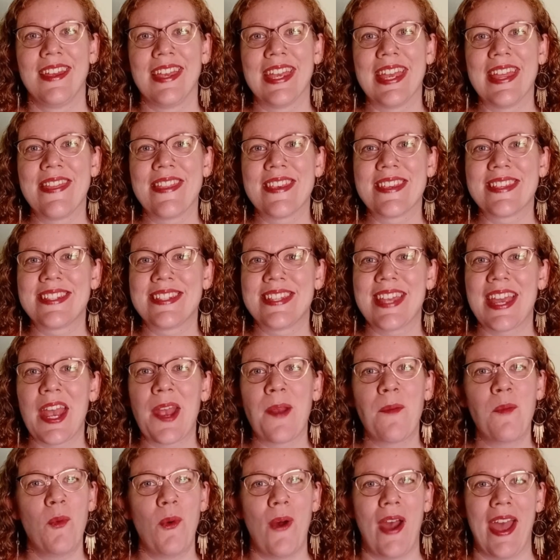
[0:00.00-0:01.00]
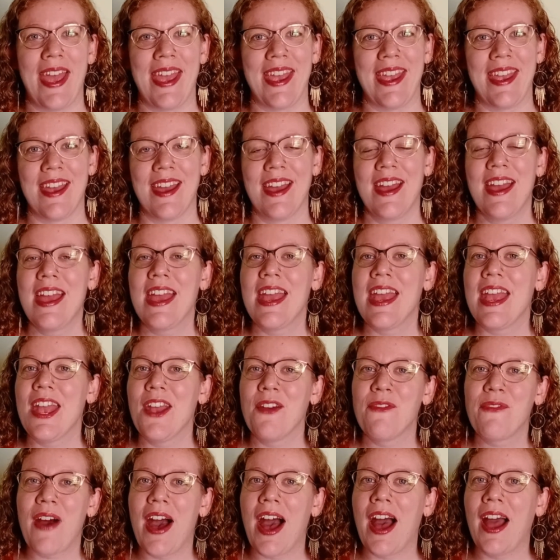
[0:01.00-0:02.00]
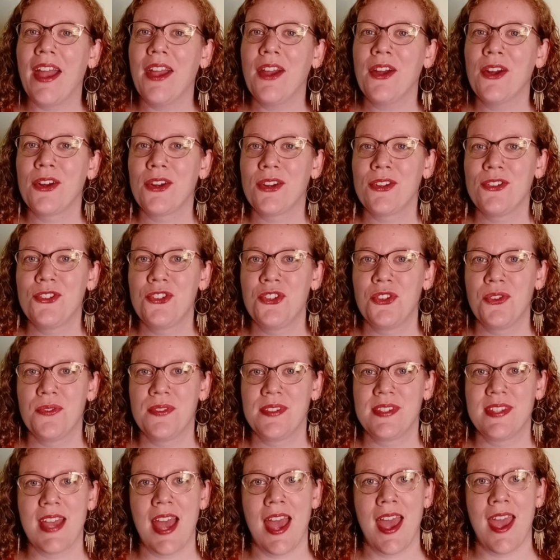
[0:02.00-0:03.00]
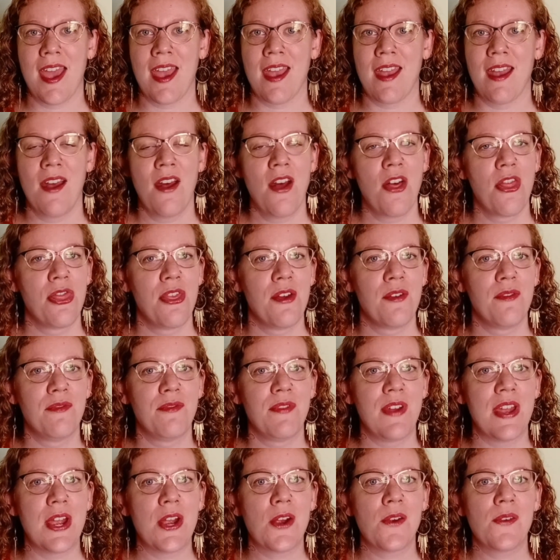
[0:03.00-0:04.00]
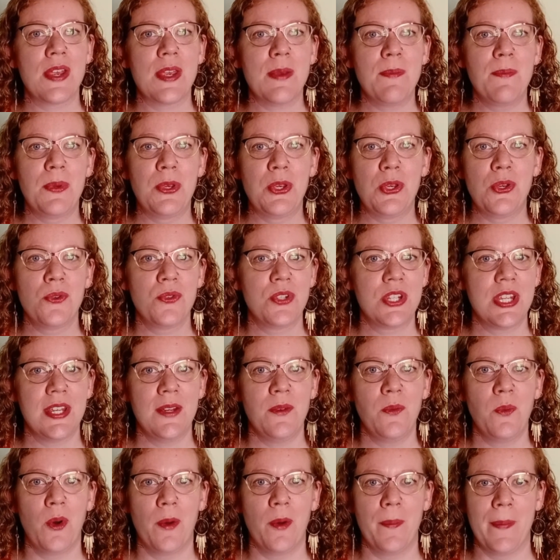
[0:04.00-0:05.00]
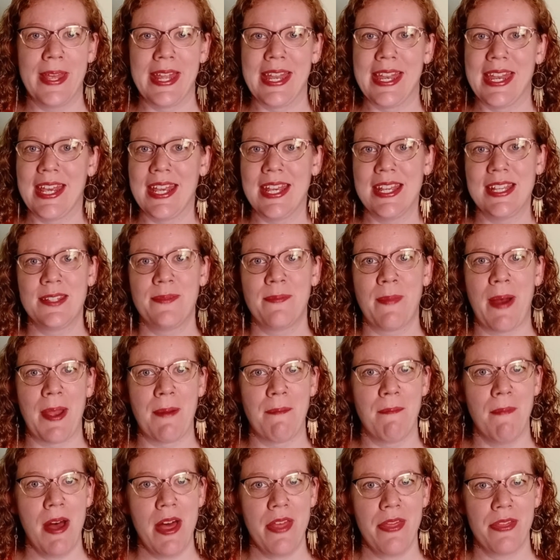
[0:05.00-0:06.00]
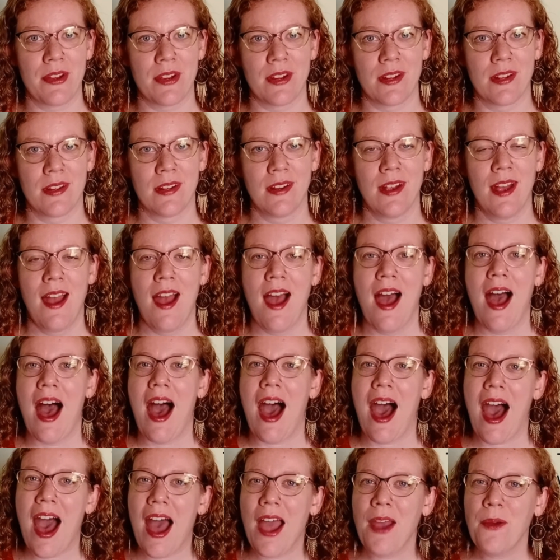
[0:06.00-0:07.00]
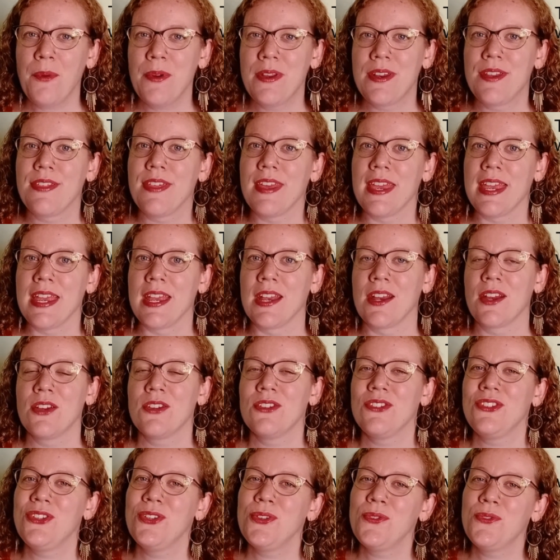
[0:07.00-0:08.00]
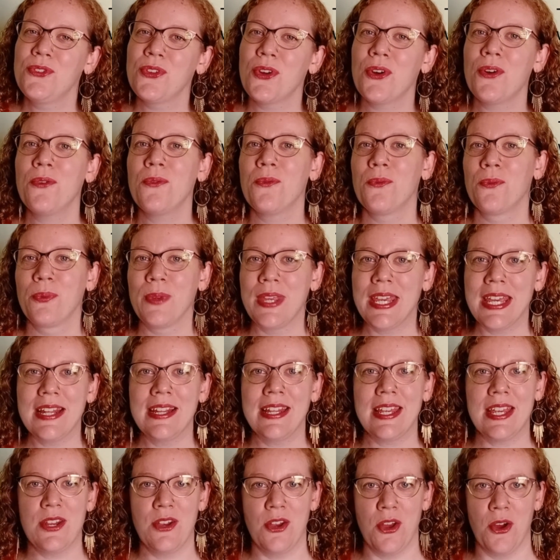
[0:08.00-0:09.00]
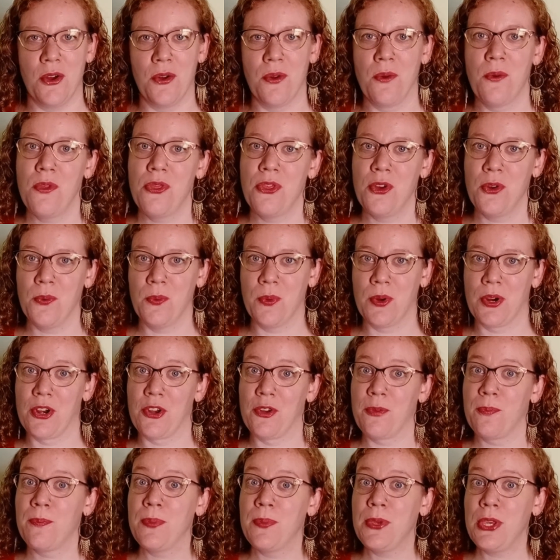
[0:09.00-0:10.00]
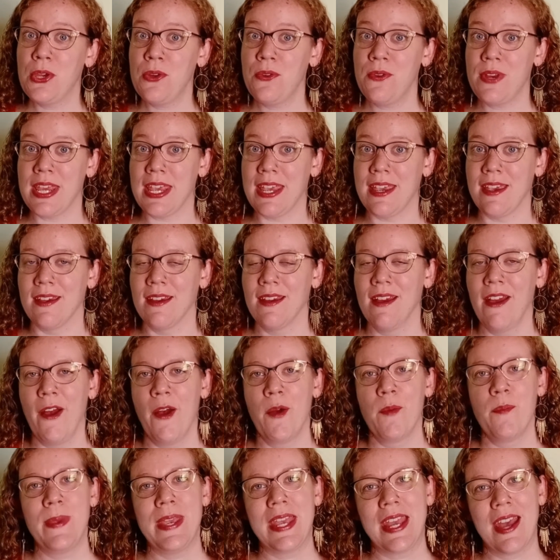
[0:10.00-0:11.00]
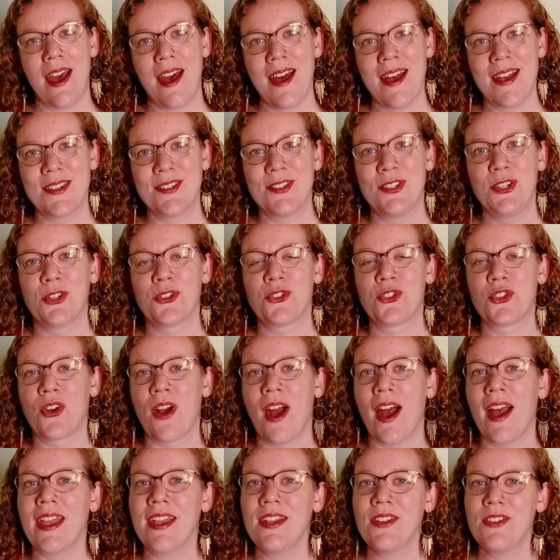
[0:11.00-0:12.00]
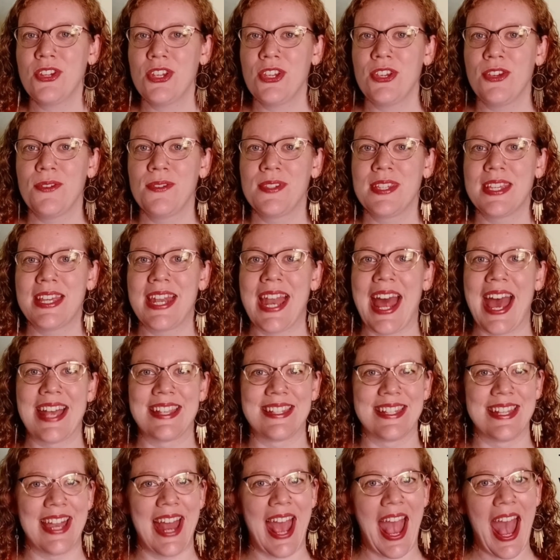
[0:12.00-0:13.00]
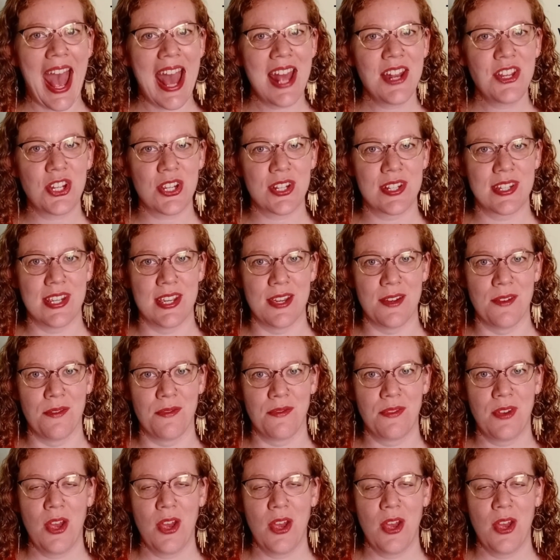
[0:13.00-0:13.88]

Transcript: In the same way, if I heard you say, the very beauty woman is my mother, I would think you don't really know the word beauty because you're trying to use it as an adjective